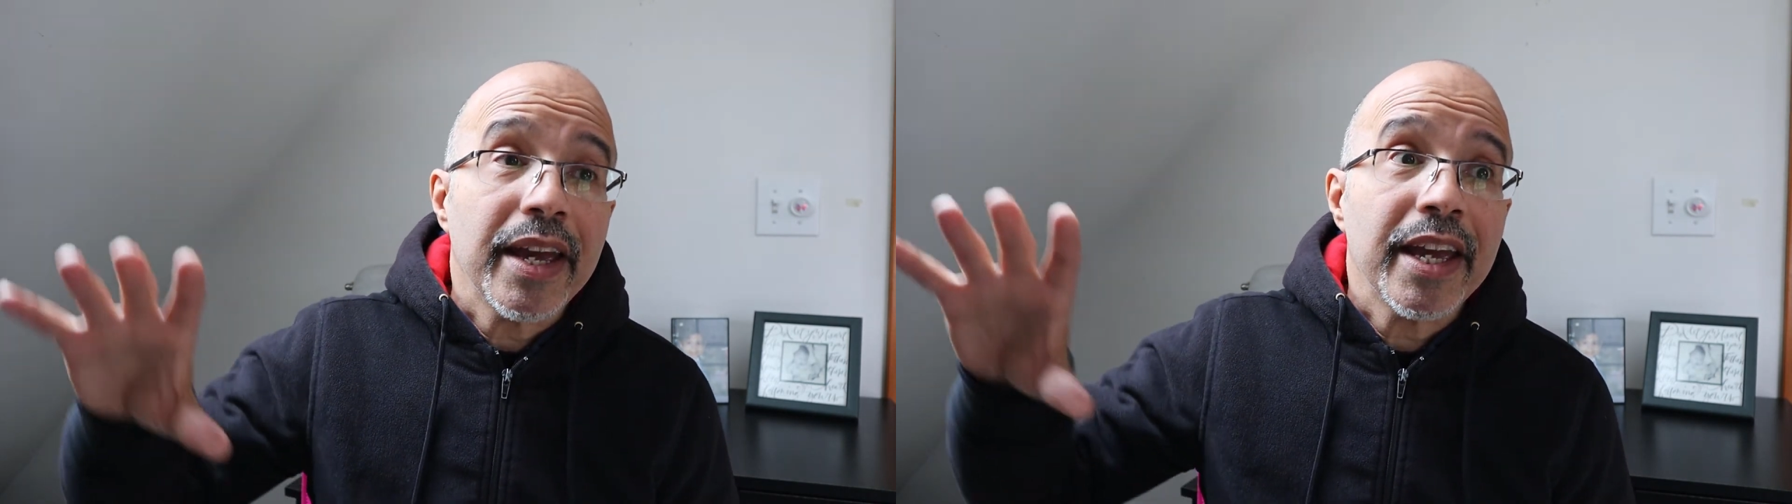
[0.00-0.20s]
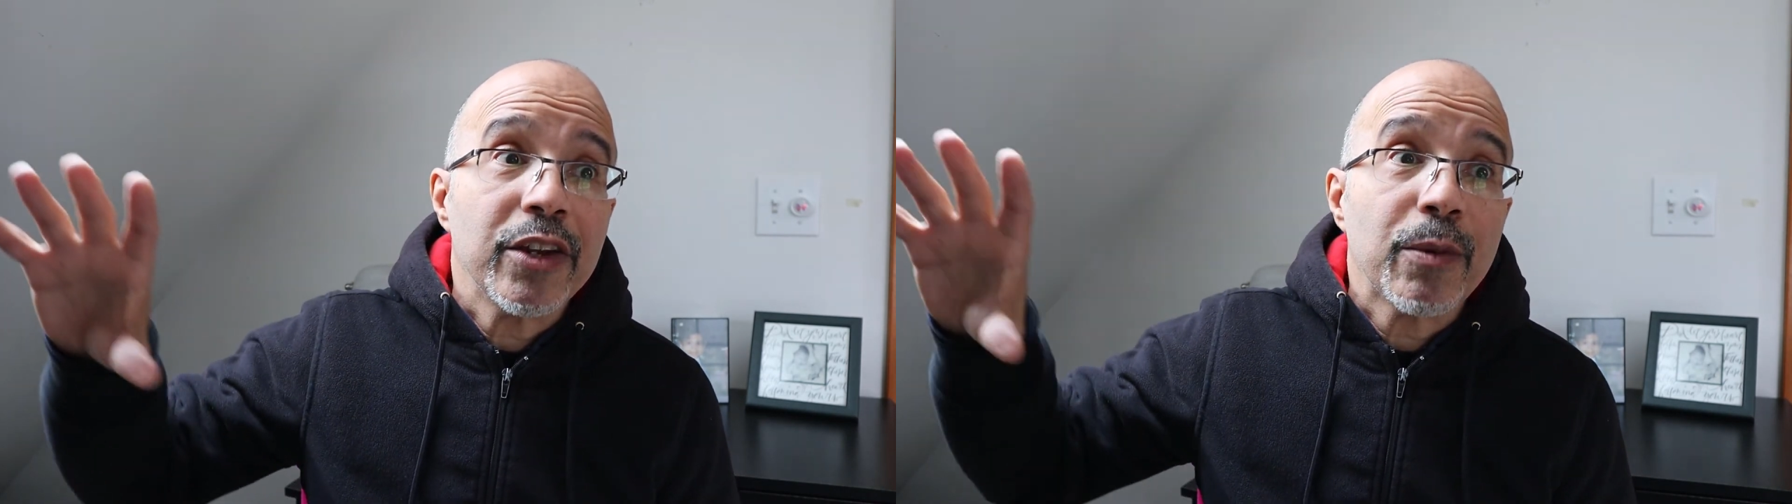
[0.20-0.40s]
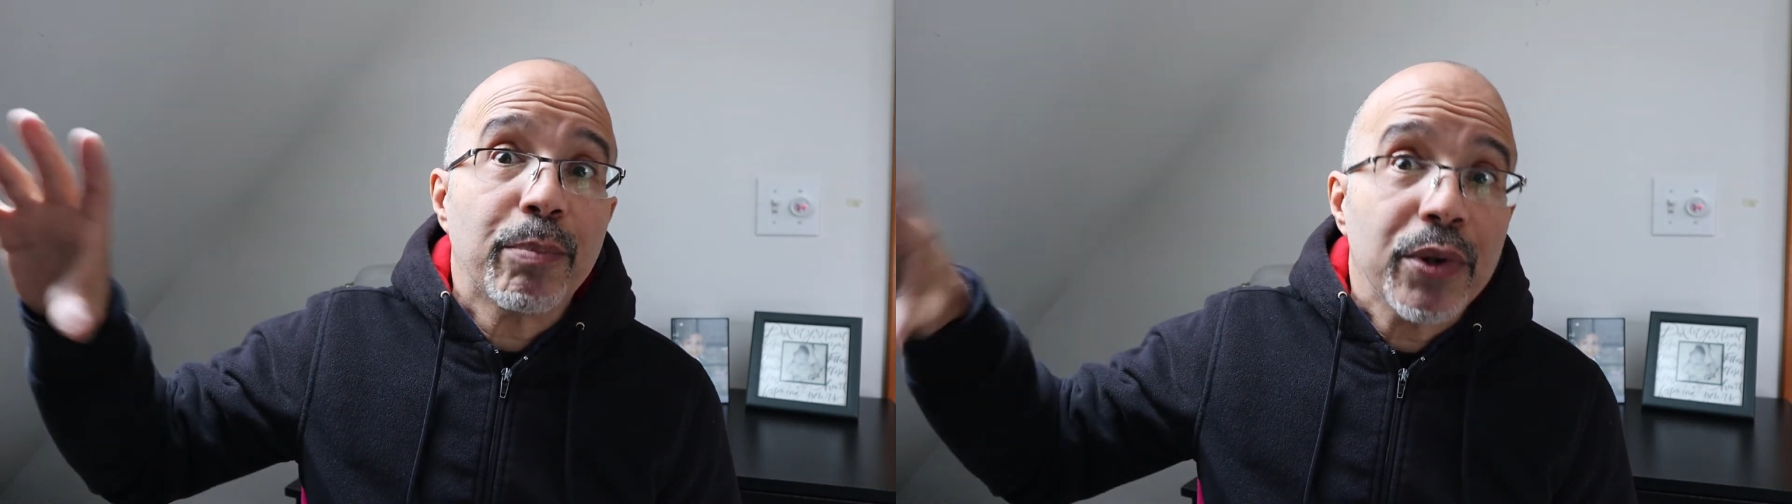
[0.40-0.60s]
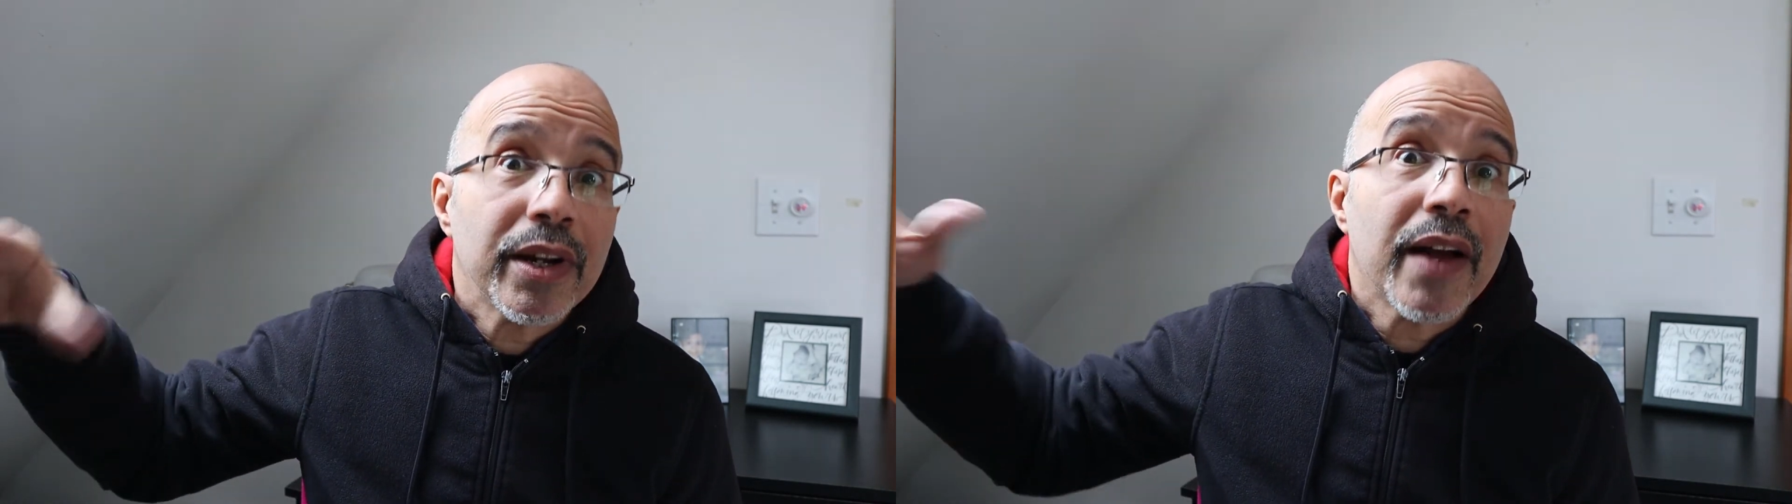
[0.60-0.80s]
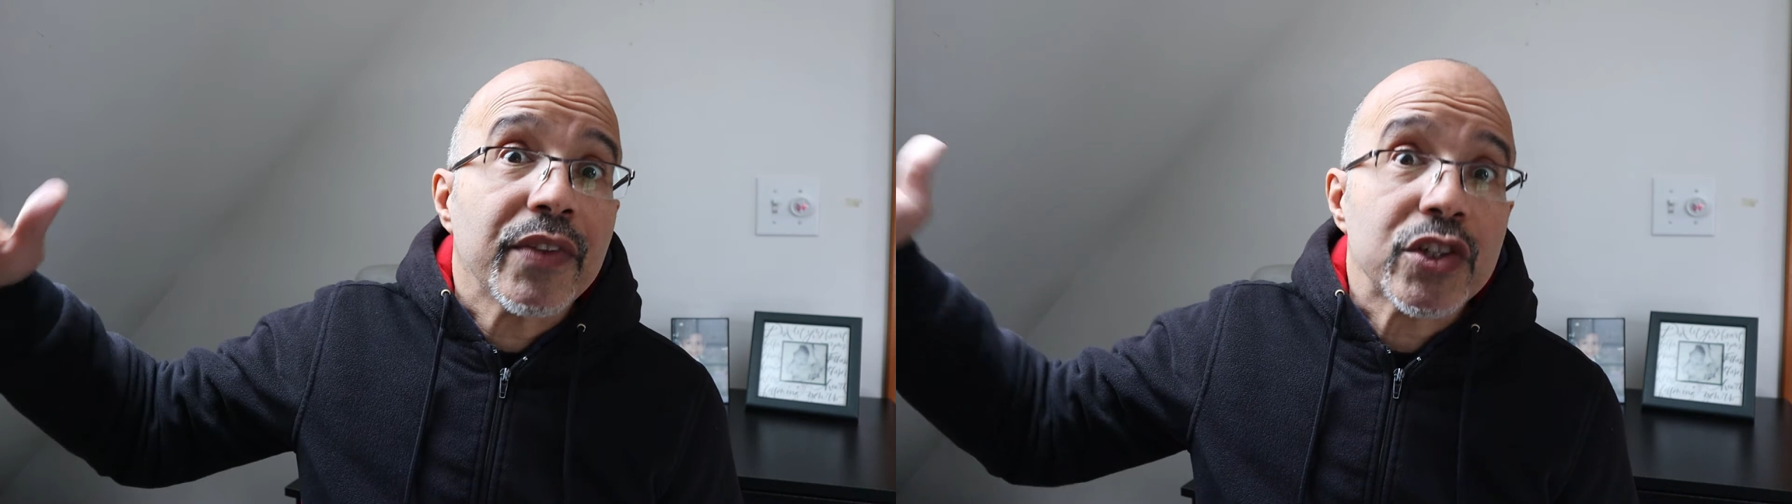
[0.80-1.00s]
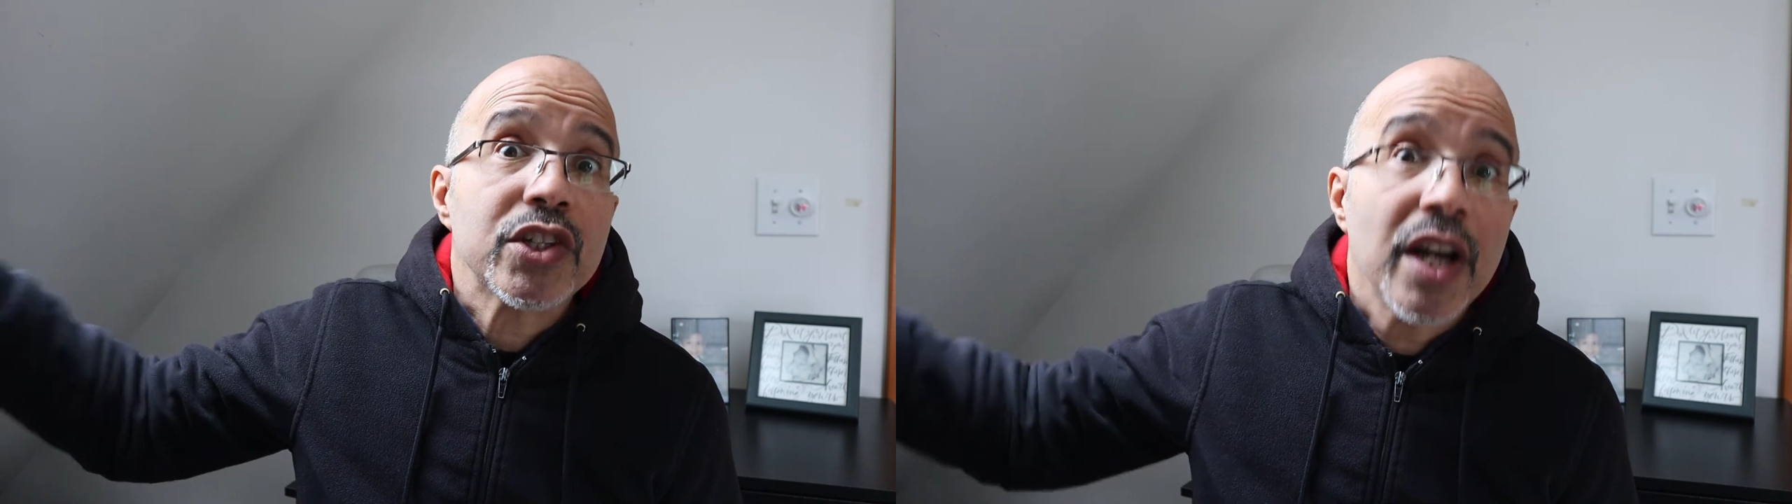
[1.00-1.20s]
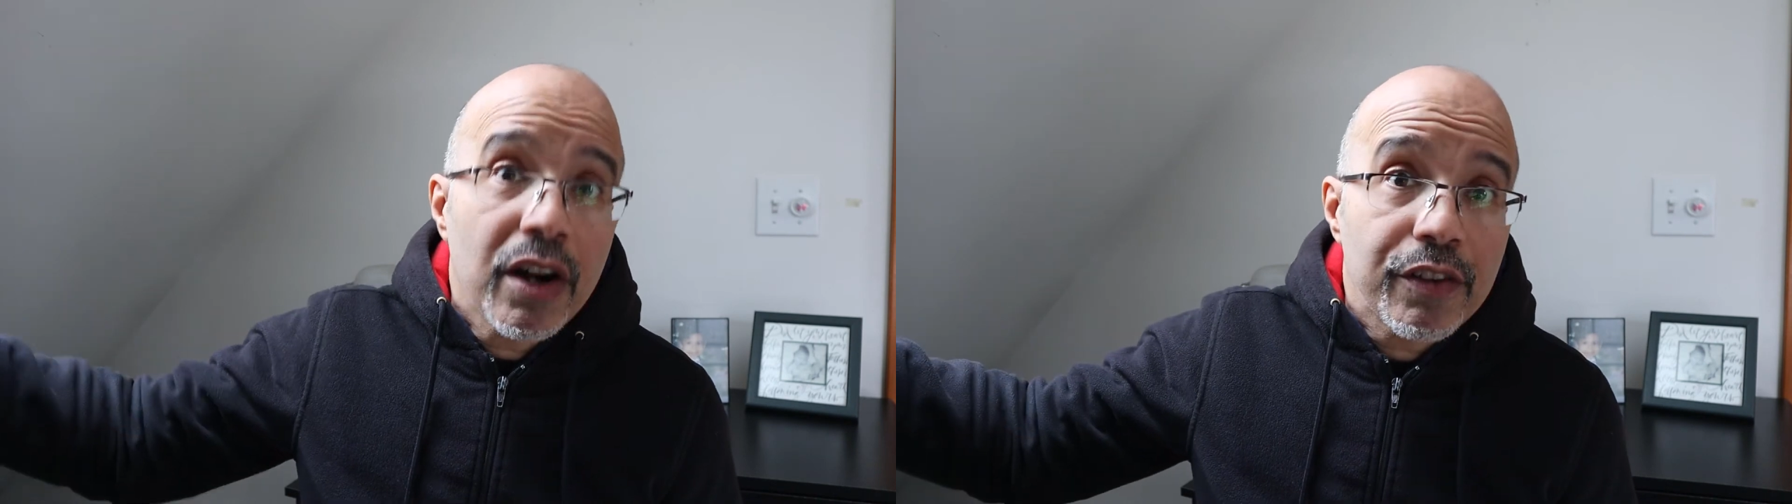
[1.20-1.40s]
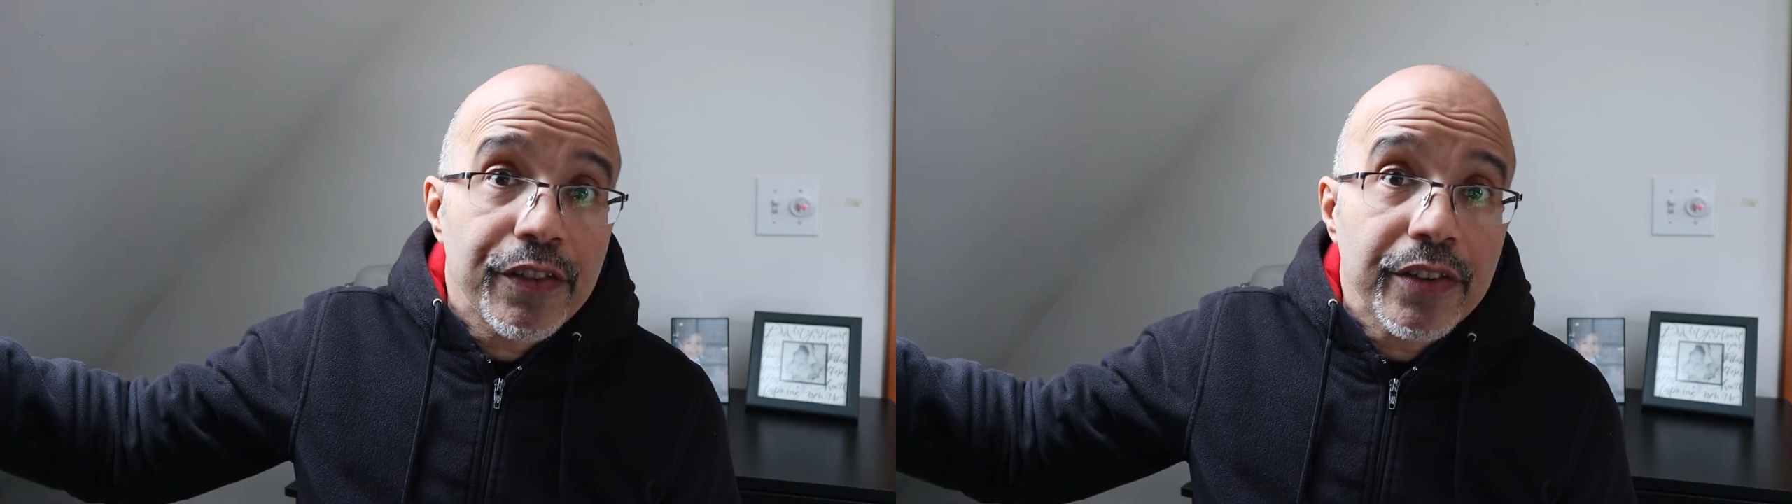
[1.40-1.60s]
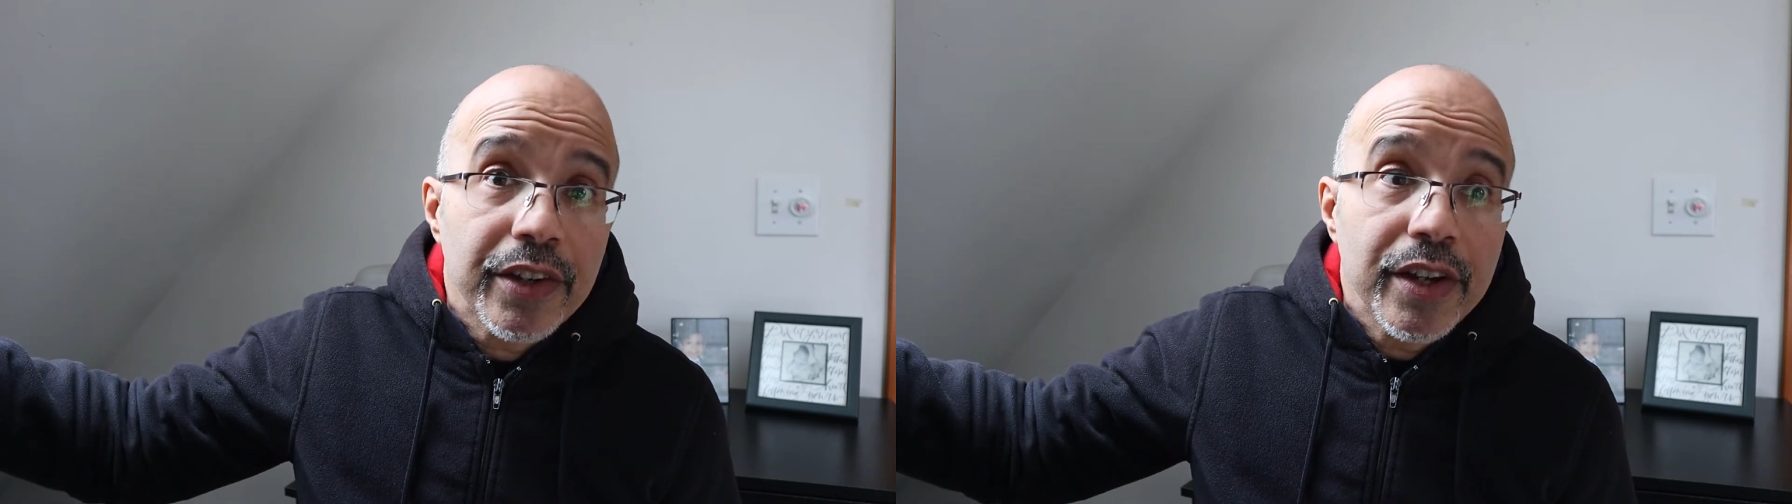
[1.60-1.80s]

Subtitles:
and you put it on the shelf